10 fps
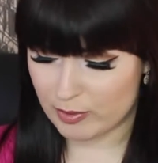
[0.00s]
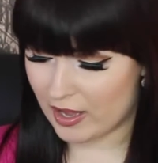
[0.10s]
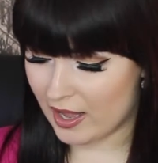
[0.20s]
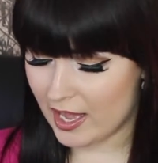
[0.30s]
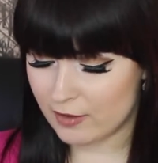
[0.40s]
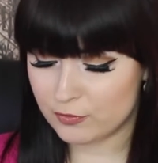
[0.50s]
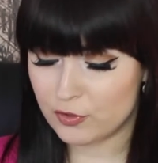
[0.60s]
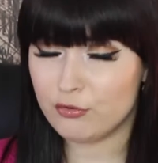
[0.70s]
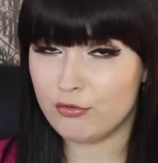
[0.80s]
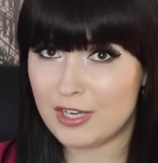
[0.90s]
but I have
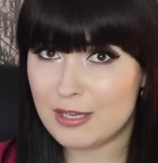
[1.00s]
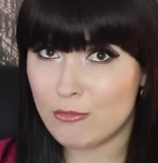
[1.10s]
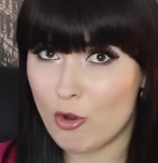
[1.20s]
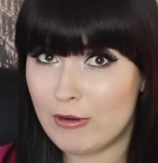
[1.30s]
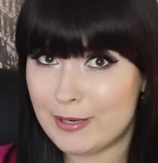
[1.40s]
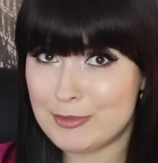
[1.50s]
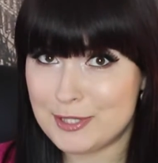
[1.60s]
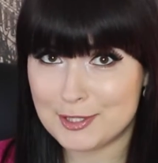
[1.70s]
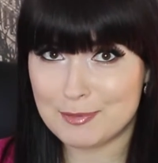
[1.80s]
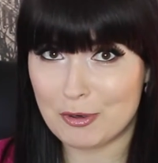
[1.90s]
3 more
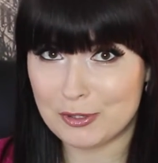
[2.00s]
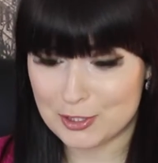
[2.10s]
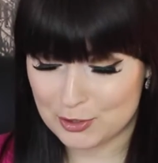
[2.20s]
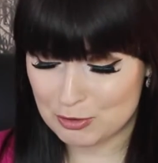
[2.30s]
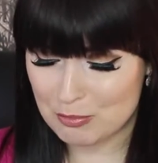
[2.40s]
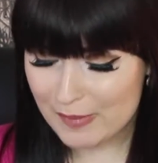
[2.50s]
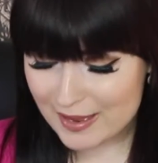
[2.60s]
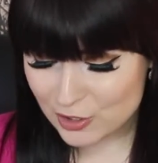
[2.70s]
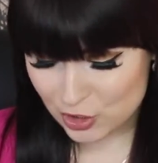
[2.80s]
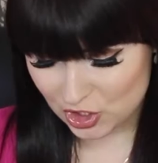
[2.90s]
lipsticks products to
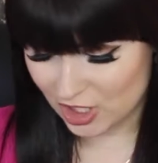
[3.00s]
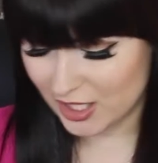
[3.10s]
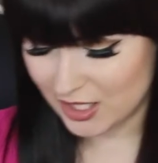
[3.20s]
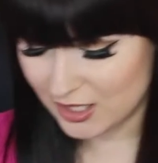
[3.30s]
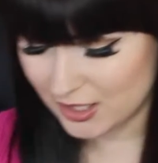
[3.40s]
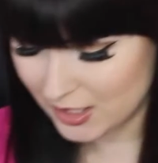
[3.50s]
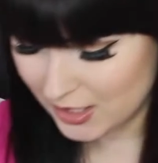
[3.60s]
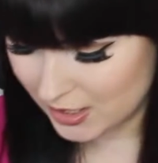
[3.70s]
mention.